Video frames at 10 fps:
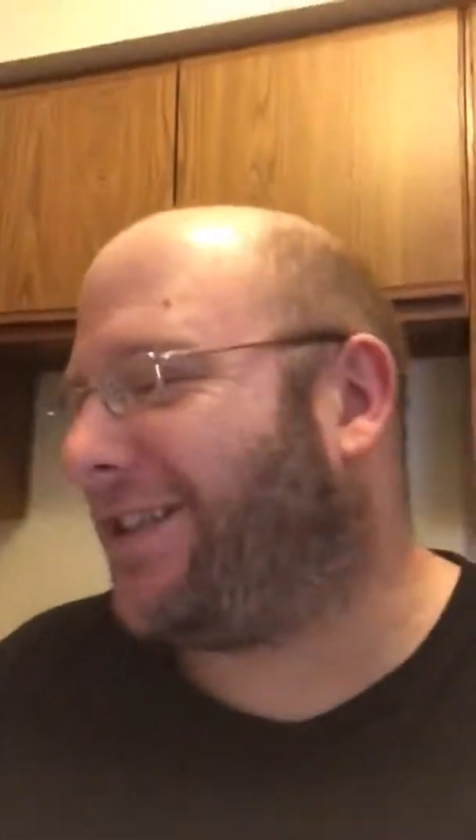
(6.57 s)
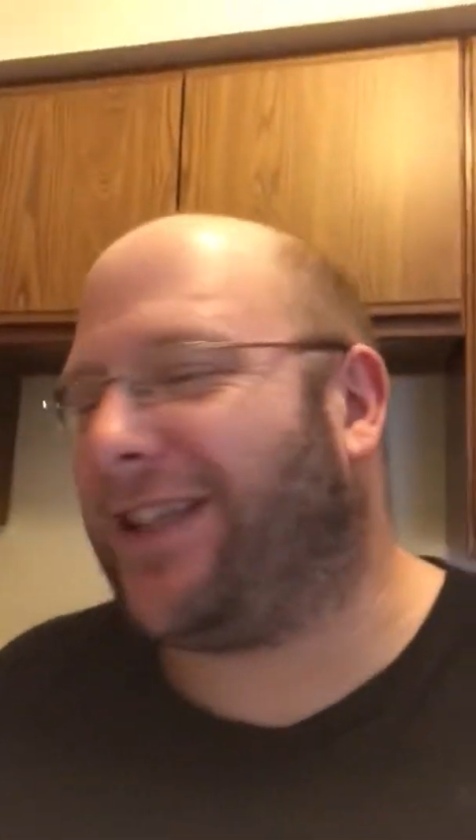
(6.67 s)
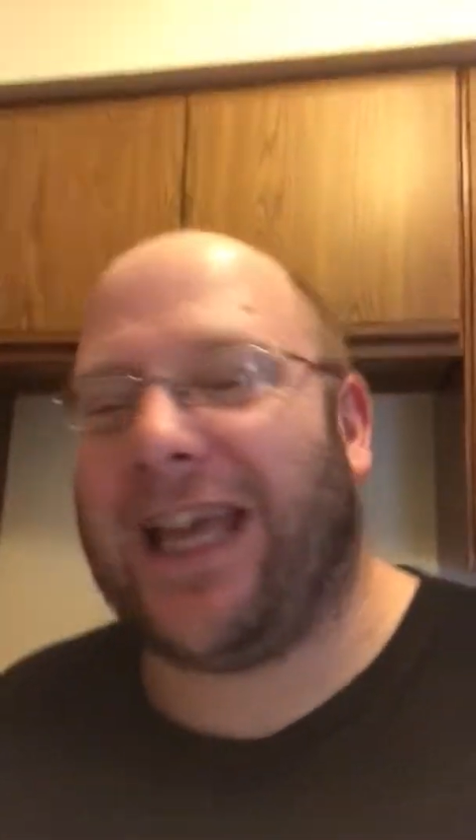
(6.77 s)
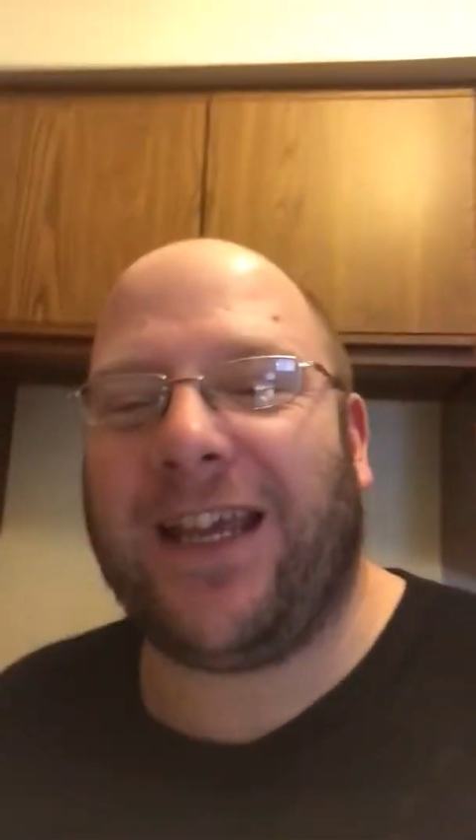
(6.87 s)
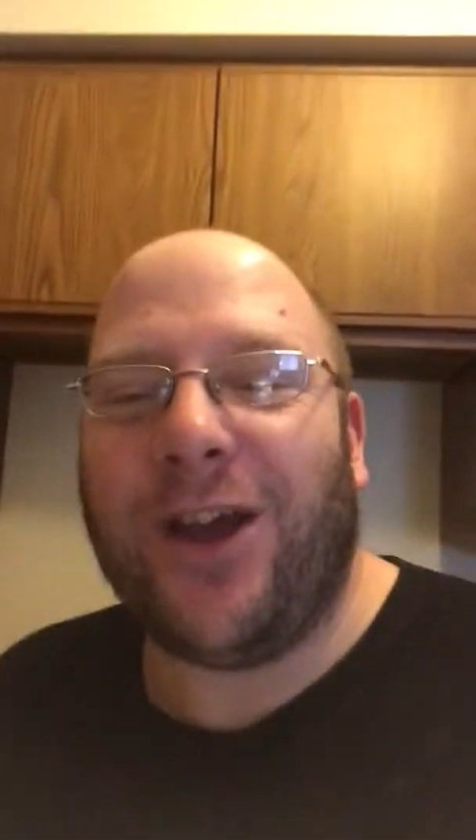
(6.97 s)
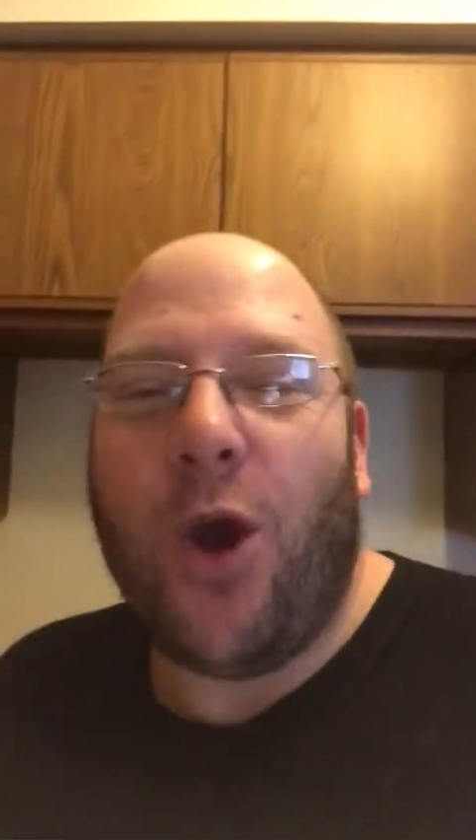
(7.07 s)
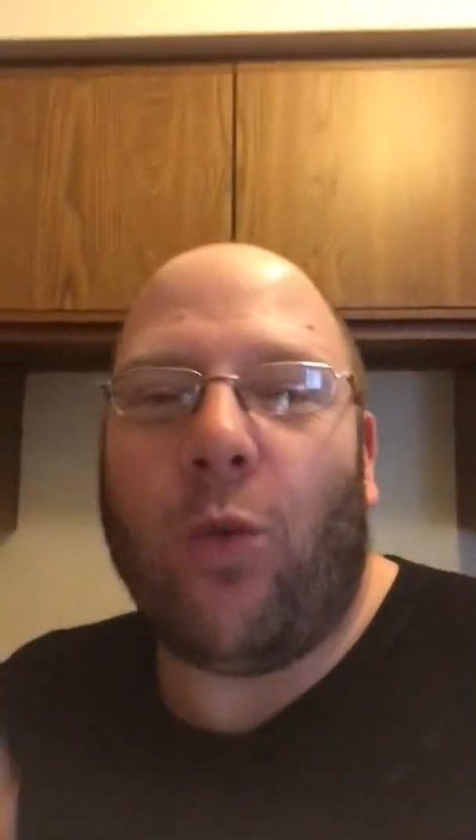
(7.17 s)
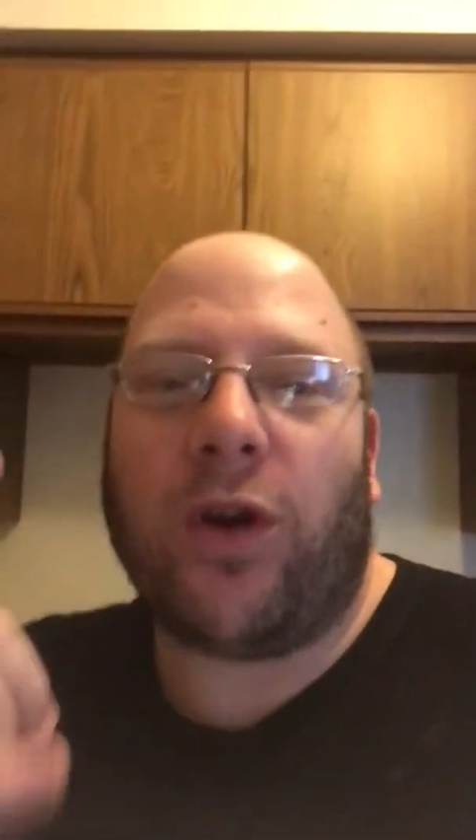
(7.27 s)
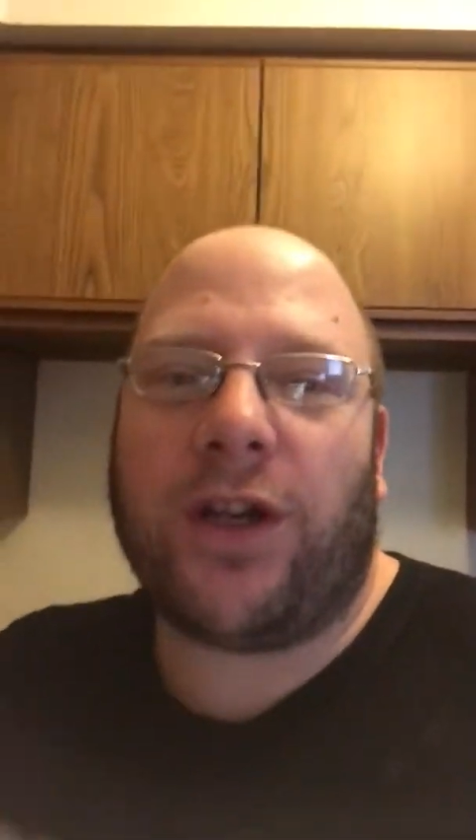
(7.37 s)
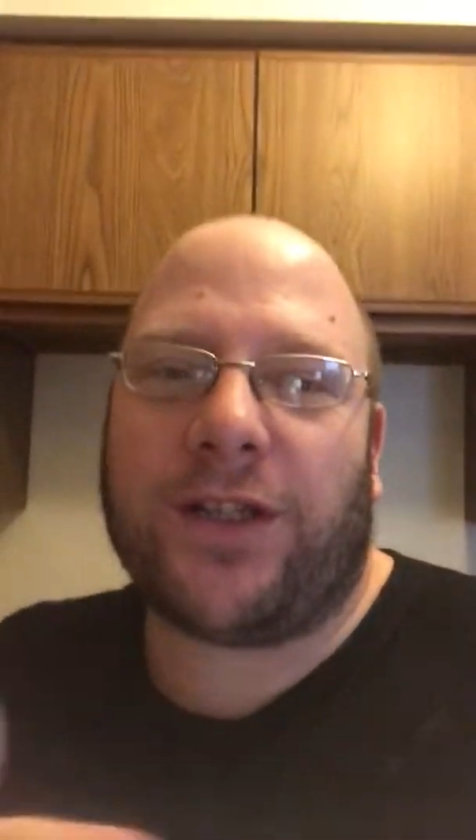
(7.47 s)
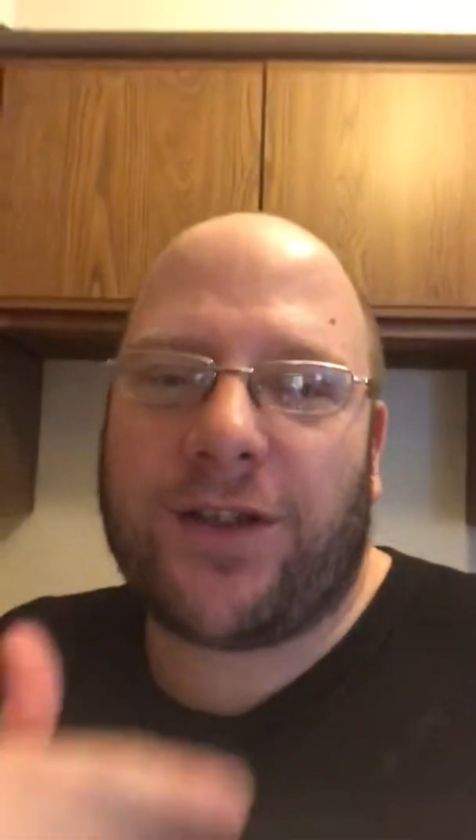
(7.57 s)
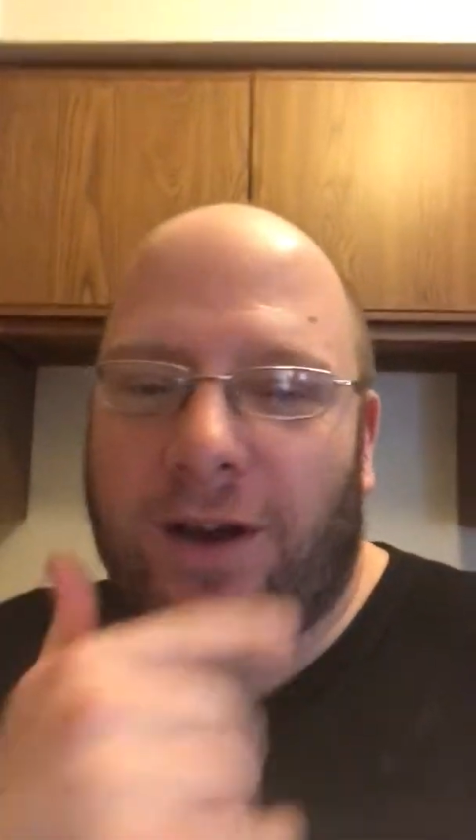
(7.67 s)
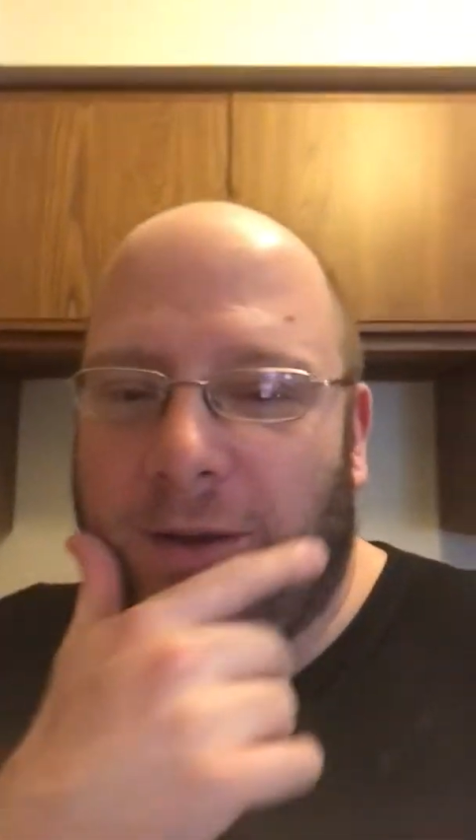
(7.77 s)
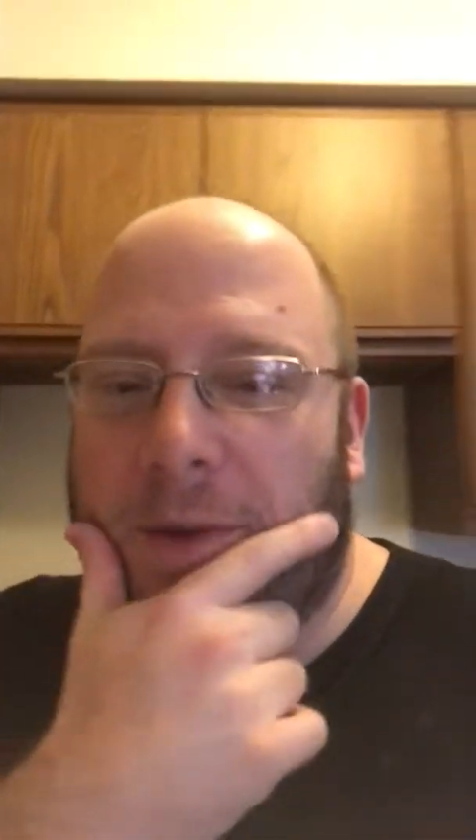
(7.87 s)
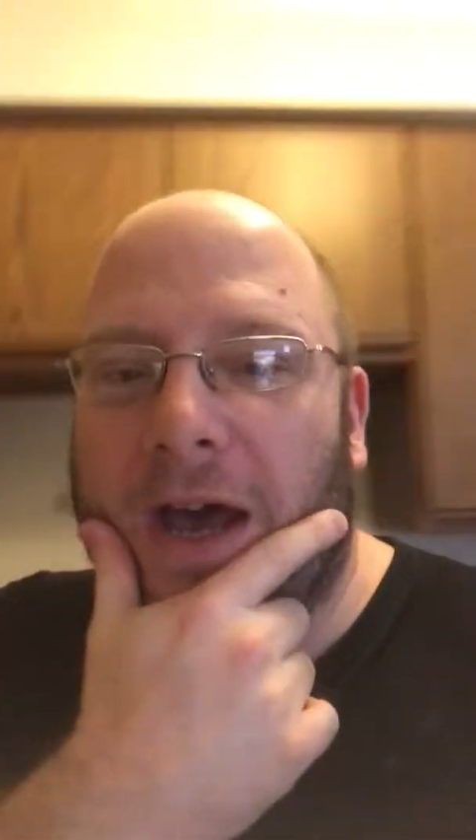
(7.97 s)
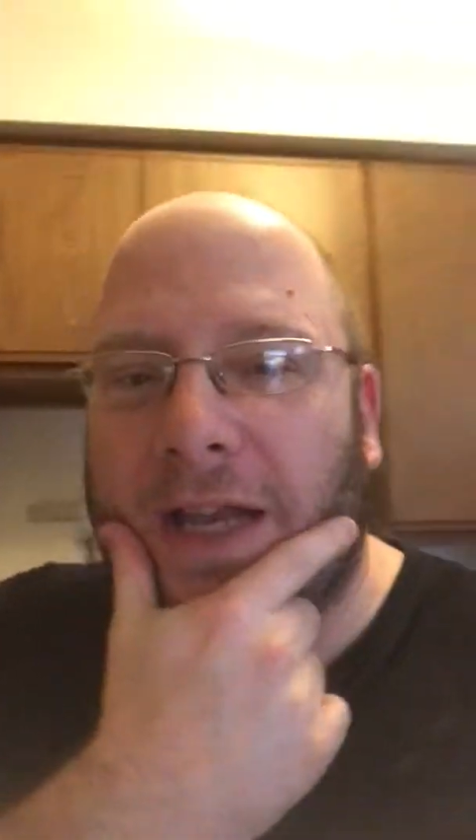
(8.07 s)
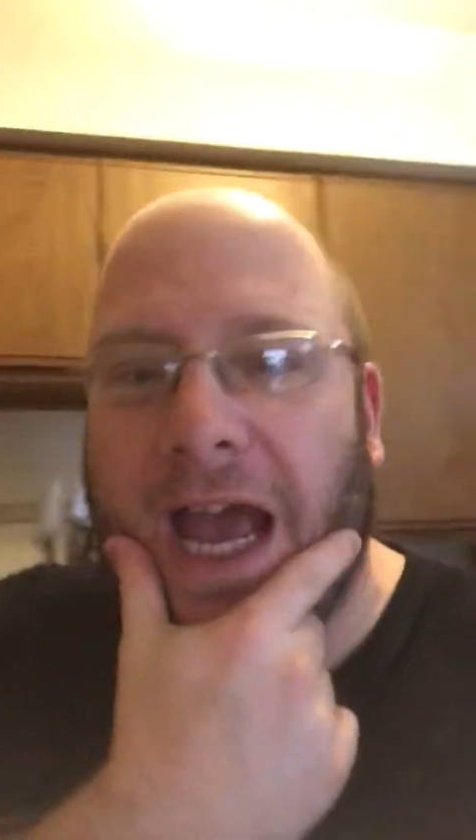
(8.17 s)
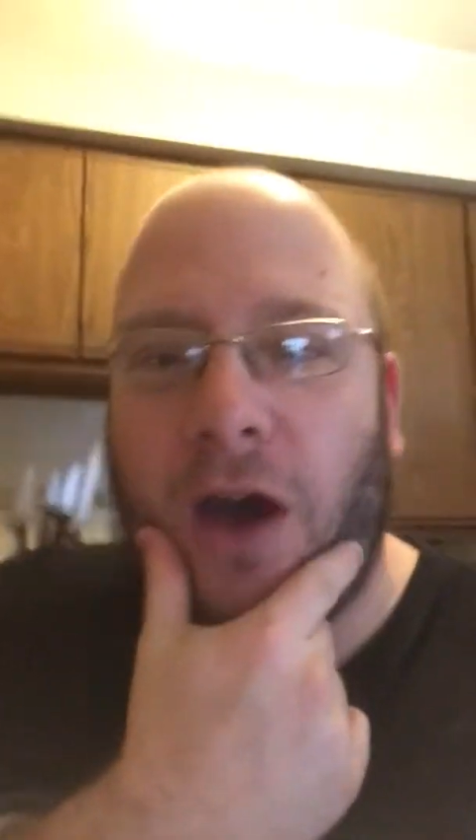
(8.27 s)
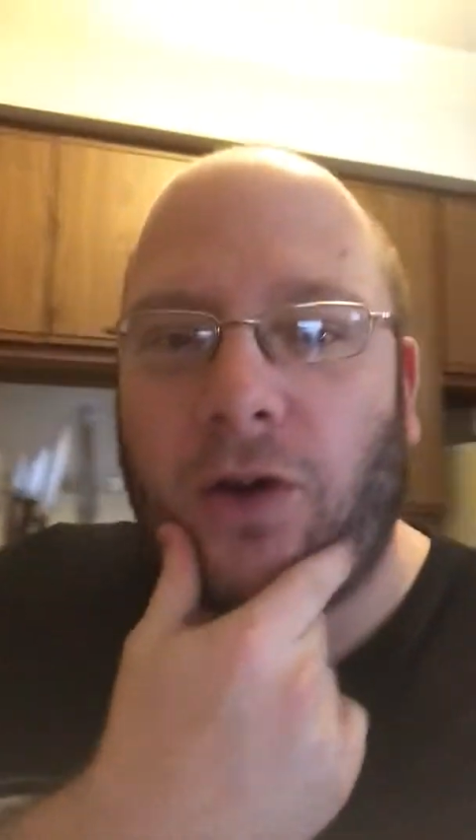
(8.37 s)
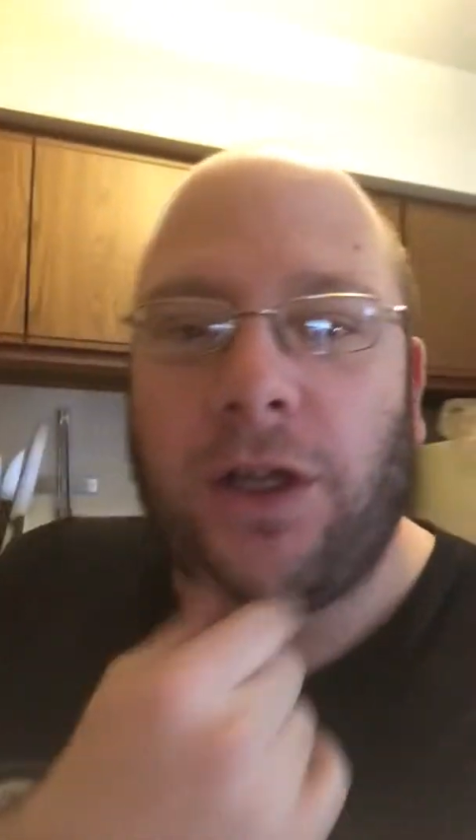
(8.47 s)
Today, we're going to talk about
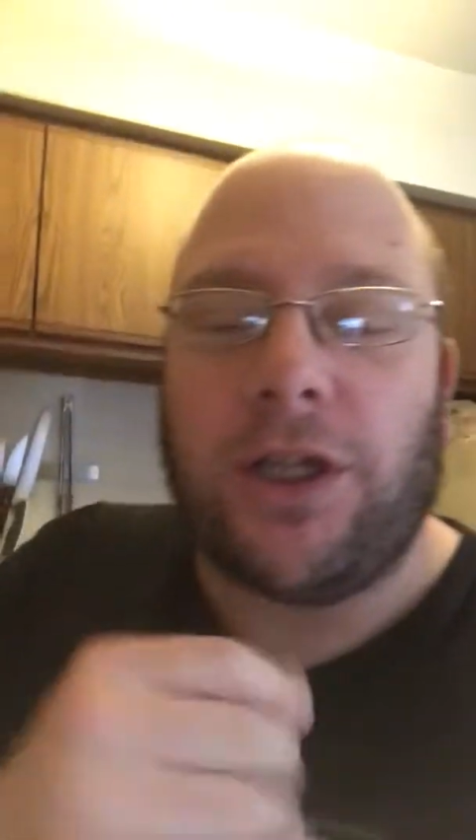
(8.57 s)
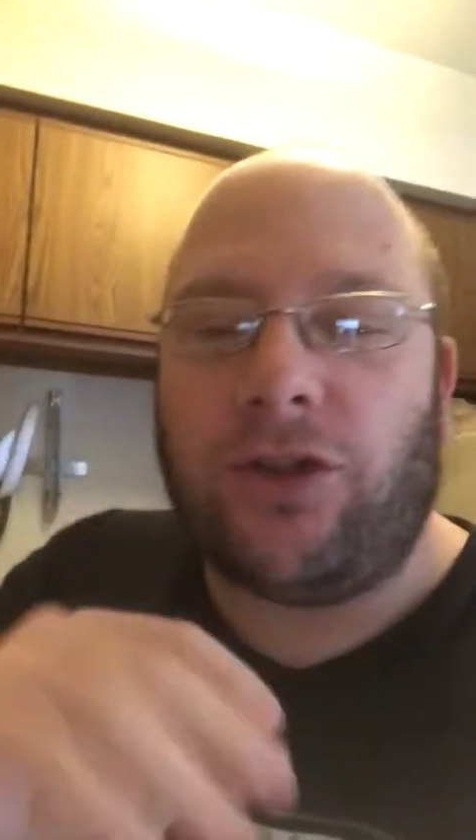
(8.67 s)
how